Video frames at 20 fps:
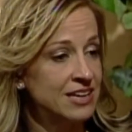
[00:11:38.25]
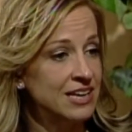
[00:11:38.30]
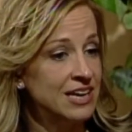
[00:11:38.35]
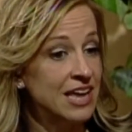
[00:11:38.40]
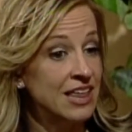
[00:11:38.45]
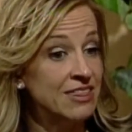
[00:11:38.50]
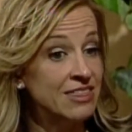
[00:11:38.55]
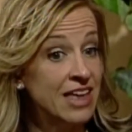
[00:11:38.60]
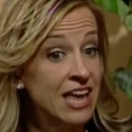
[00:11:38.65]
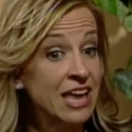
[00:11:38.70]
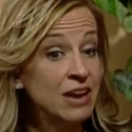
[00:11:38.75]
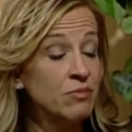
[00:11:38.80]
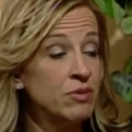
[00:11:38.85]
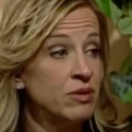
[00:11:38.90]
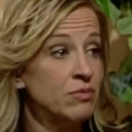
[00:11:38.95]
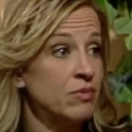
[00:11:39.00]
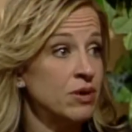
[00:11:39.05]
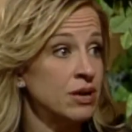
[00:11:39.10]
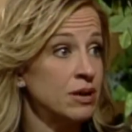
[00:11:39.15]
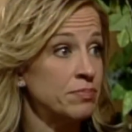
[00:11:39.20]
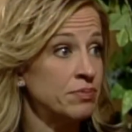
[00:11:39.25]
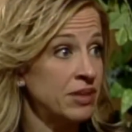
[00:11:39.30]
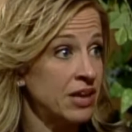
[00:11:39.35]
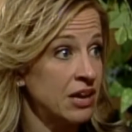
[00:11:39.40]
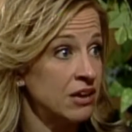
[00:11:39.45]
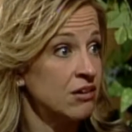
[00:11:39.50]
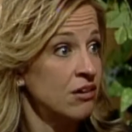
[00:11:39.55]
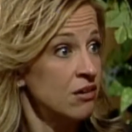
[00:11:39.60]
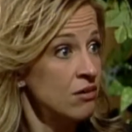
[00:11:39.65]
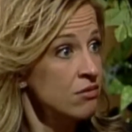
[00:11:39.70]
And then we want to
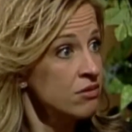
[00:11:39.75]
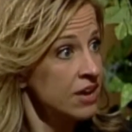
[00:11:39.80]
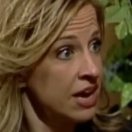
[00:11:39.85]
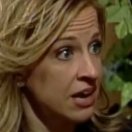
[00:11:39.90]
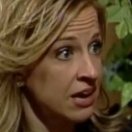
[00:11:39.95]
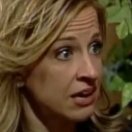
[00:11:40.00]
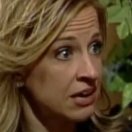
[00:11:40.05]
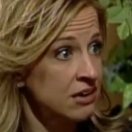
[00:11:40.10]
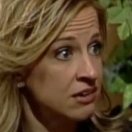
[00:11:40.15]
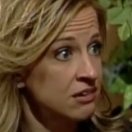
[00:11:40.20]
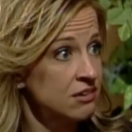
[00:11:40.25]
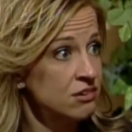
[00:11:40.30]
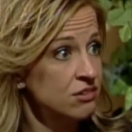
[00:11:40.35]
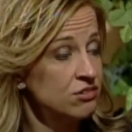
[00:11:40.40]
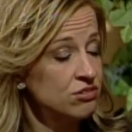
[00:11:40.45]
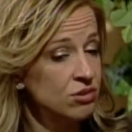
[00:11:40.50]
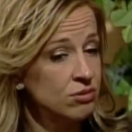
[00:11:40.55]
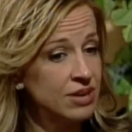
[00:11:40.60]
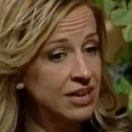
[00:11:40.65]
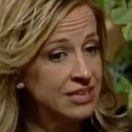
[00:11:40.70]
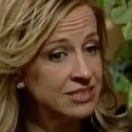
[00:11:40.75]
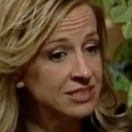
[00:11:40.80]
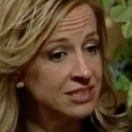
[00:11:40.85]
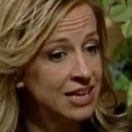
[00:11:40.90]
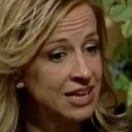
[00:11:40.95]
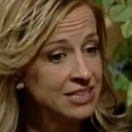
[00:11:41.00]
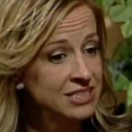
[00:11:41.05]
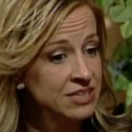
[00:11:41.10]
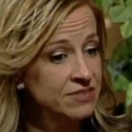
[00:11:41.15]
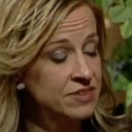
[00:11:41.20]
plan, okay, so it has
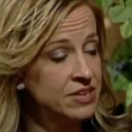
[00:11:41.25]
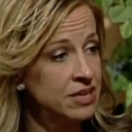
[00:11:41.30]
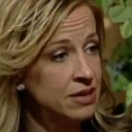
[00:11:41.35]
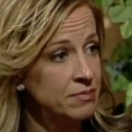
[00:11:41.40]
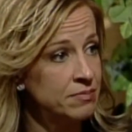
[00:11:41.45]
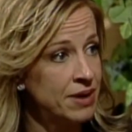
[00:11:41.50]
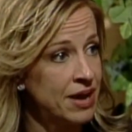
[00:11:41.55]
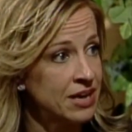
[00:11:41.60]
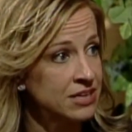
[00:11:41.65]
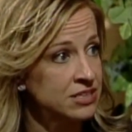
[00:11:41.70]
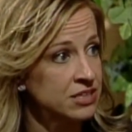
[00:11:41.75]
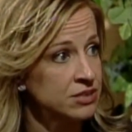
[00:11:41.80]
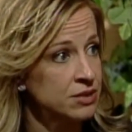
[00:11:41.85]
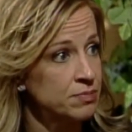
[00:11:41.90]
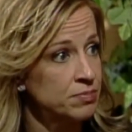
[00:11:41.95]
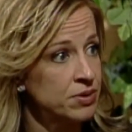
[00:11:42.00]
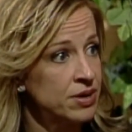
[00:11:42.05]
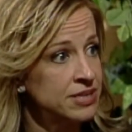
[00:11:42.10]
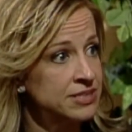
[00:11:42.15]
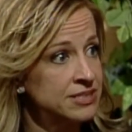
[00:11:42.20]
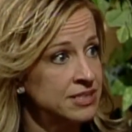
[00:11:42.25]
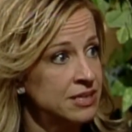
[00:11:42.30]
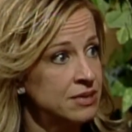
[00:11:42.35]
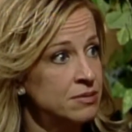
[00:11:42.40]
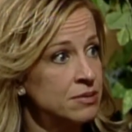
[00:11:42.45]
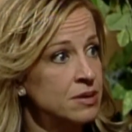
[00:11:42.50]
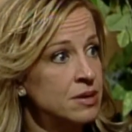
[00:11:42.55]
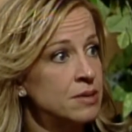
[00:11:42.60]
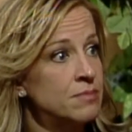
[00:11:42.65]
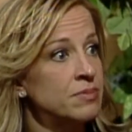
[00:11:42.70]
less of an impact on the present,
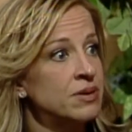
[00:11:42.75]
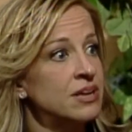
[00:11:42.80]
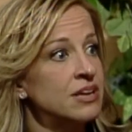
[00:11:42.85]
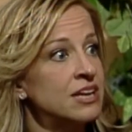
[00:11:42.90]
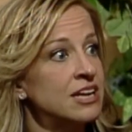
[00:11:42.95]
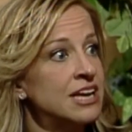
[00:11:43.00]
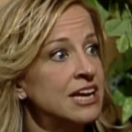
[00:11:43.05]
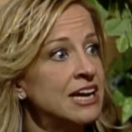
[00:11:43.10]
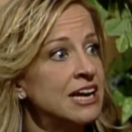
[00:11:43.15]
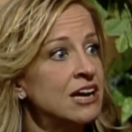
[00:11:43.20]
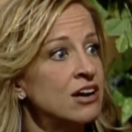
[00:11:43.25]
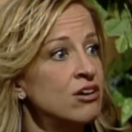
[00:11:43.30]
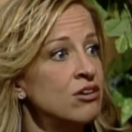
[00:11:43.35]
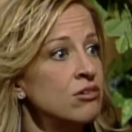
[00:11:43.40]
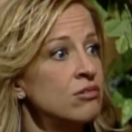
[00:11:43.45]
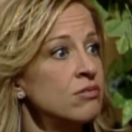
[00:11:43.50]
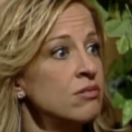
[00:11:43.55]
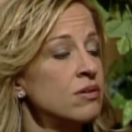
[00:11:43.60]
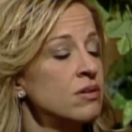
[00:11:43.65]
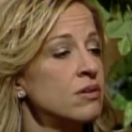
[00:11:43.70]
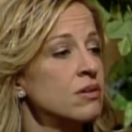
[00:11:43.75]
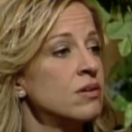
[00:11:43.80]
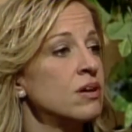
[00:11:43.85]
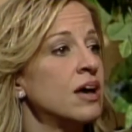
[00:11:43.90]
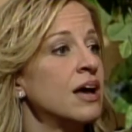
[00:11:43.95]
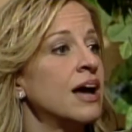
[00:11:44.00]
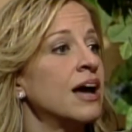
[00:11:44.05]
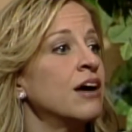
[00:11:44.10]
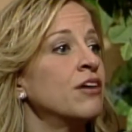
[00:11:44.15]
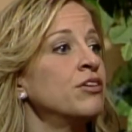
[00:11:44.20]
but now
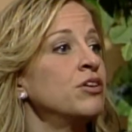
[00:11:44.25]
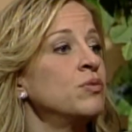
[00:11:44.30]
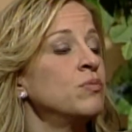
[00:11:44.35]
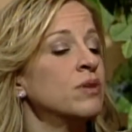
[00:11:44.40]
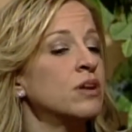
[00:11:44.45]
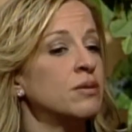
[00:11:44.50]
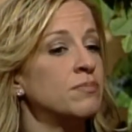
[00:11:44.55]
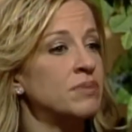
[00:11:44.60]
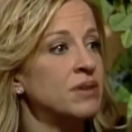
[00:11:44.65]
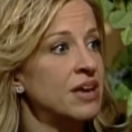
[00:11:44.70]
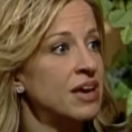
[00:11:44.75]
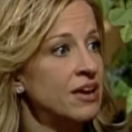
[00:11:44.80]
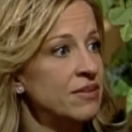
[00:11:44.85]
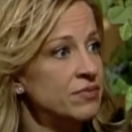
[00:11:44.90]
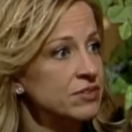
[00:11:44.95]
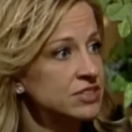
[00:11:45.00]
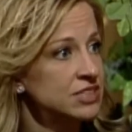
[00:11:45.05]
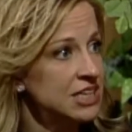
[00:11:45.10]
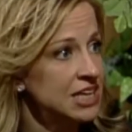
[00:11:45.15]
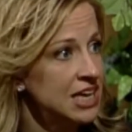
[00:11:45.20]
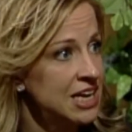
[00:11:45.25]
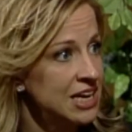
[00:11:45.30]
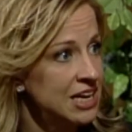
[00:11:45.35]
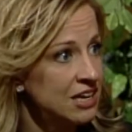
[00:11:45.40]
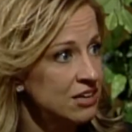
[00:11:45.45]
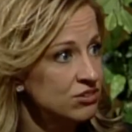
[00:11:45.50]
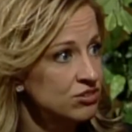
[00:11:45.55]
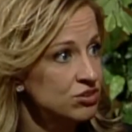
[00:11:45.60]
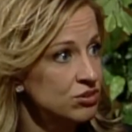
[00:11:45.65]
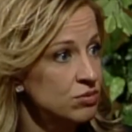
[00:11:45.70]
how do you want to be able to
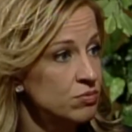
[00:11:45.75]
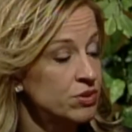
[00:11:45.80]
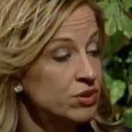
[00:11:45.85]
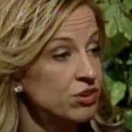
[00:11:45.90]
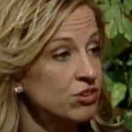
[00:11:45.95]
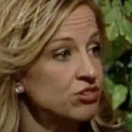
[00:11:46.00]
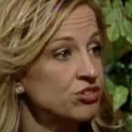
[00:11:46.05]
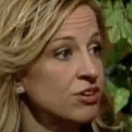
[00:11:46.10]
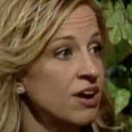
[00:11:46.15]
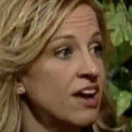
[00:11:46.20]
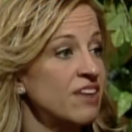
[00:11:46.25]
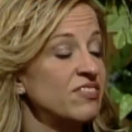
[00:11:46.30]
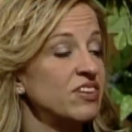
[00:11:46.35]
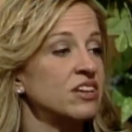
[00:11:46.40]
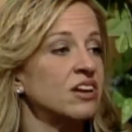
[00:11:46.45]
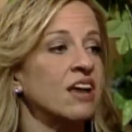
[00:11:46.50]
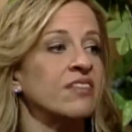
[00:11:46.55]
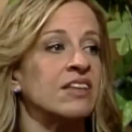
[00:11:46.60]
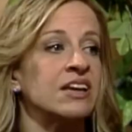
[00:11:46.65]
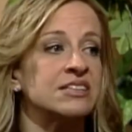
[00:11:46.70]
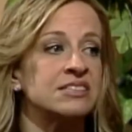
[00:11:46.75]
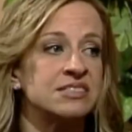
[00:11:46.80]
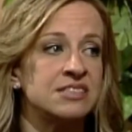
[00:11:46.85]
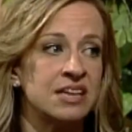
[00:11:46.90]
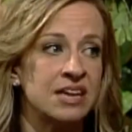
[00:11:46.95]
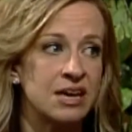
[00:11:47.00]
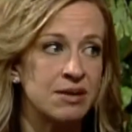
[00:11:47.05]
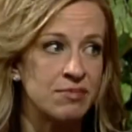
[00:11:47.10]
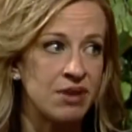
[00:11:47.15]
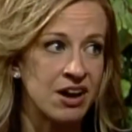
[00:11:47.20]
handle when you're driving on that
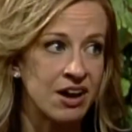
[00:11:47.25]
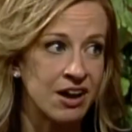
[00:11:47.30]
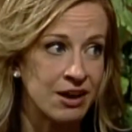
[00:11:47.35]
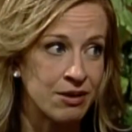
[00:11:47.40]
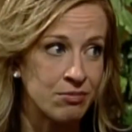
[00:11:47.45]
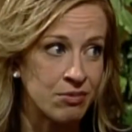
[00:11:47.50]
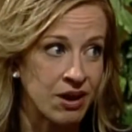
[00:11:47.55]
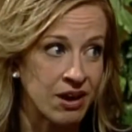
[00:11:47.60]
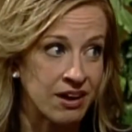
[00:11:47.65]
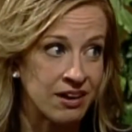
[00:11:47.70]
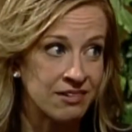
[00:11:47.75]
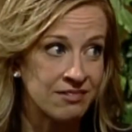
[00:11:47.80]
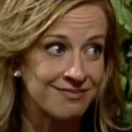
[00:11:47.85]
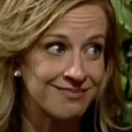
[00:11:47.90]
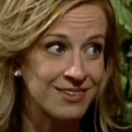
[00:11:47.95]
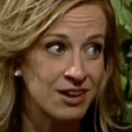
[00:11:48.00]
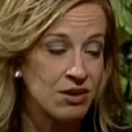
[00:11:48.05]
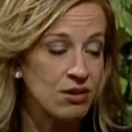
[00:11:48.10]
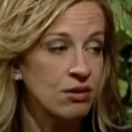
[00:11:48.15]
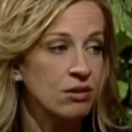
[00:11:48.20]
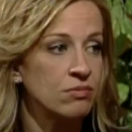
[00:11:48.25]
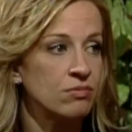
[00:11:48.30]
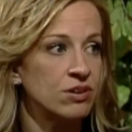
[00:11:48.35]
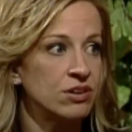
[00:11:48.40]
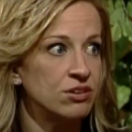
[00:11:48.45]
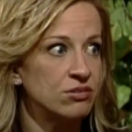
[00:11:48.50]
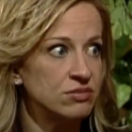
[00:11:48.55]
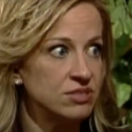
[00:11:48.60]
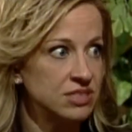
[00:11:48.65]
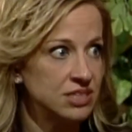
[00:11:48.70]
same highway, or when
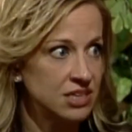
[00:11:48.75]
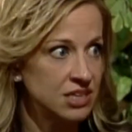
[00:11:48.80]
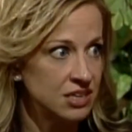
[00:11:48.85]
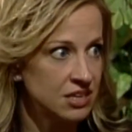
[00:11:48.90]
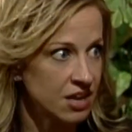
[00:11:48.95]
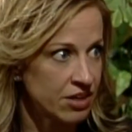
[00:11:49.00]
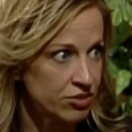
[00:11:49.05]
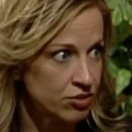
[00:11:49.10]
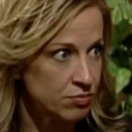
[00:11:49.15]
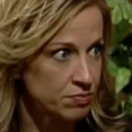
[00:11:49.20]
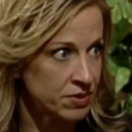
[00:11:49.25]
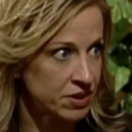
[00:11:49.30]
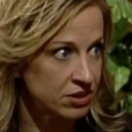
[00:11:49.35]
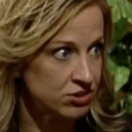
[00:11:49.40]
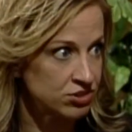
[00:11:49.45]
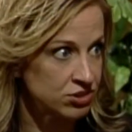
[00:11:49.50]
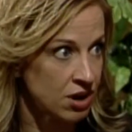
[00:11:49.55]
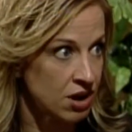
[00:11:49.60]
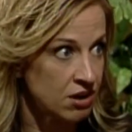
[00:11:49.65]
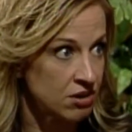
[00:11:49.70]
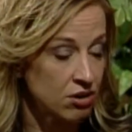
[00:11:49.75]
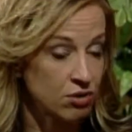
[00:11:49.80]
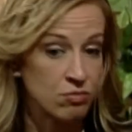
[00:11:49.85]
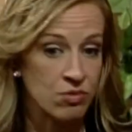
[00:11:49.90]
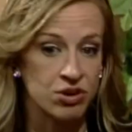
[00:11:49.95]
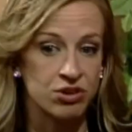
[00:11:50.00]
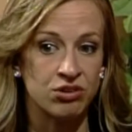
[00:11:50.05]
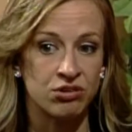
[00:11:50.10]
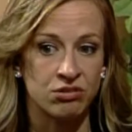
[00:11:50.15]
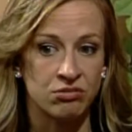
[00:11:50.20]
you see another big truck, or
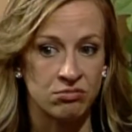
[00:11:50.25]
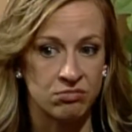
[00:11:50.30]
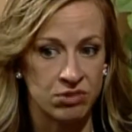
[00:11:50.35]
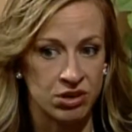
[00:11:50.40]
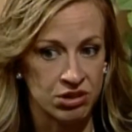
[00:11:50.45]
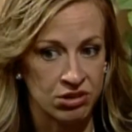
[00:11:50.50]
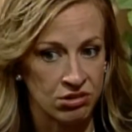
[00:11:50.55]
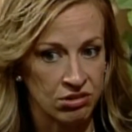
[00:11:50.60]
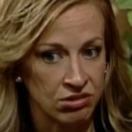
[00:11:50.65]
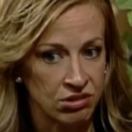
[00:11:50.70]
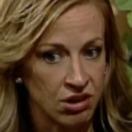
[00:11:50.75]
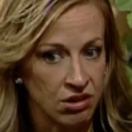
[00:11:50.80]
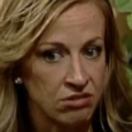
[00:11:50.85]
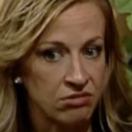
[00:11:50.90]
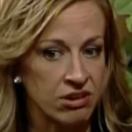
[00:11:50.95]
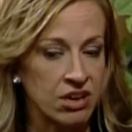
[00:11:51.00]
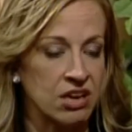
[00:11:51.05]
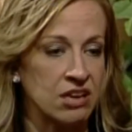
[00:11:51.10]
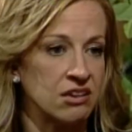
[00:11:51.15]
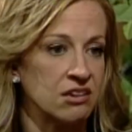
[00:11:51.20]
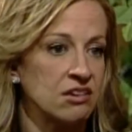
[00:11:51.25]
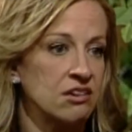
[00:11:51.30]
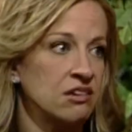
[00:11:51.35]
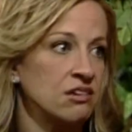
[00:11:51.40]
when you're going,